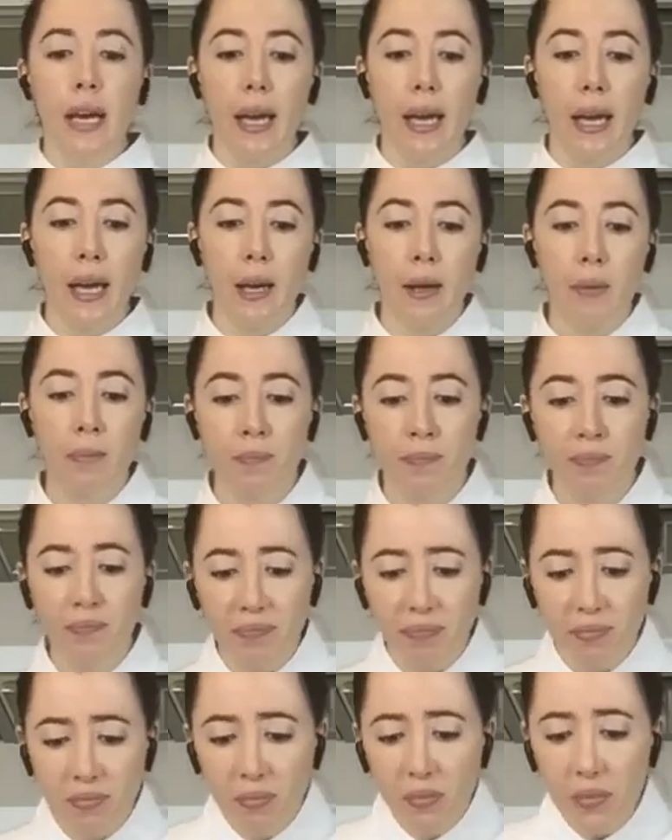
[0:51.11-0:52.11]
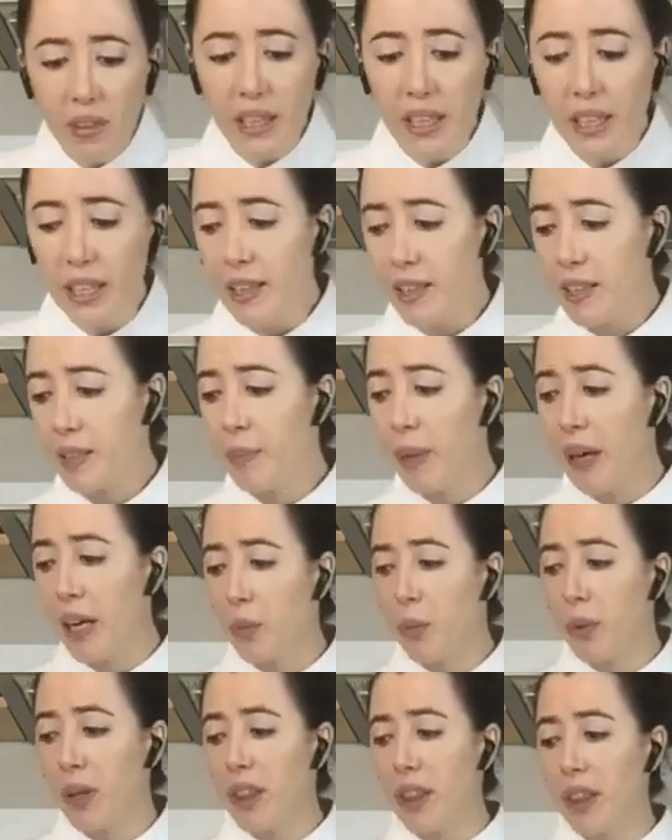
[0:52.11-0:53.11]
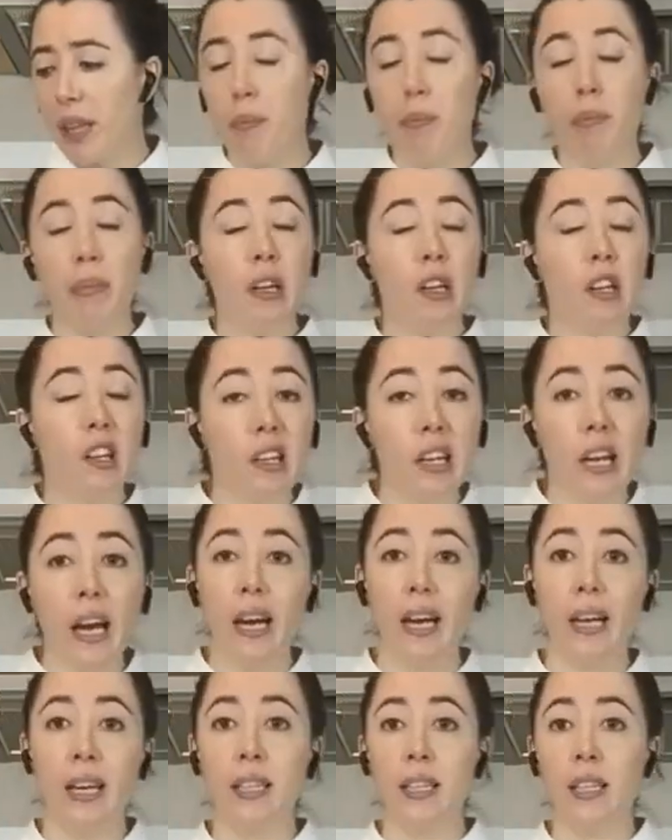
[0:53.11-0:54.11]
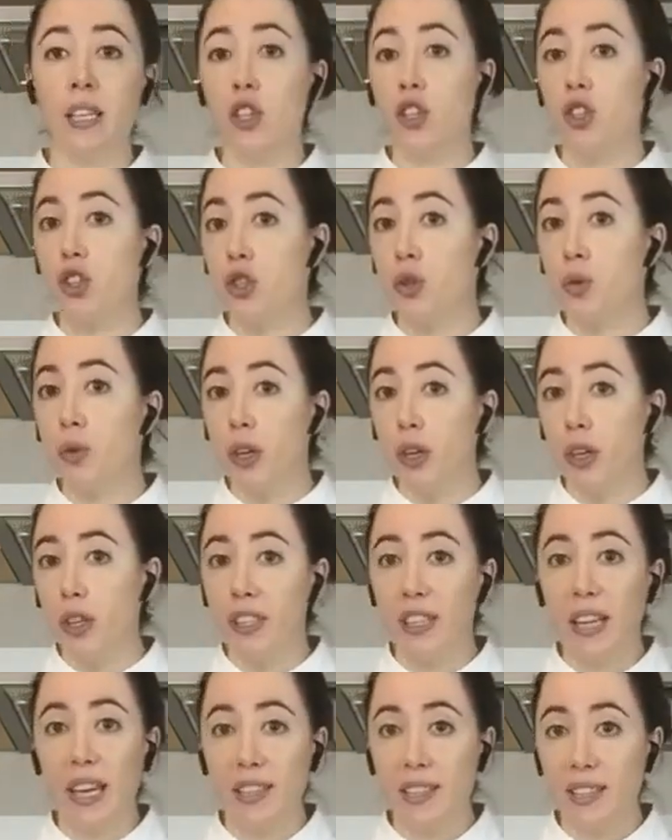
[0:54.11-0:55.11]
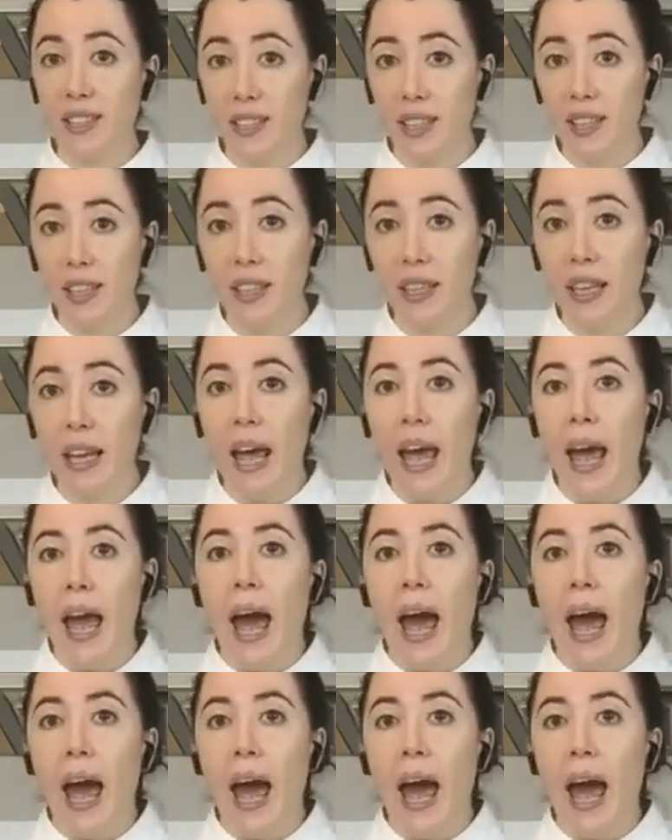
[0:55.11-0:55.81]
It's made with milk and sugar, that's it.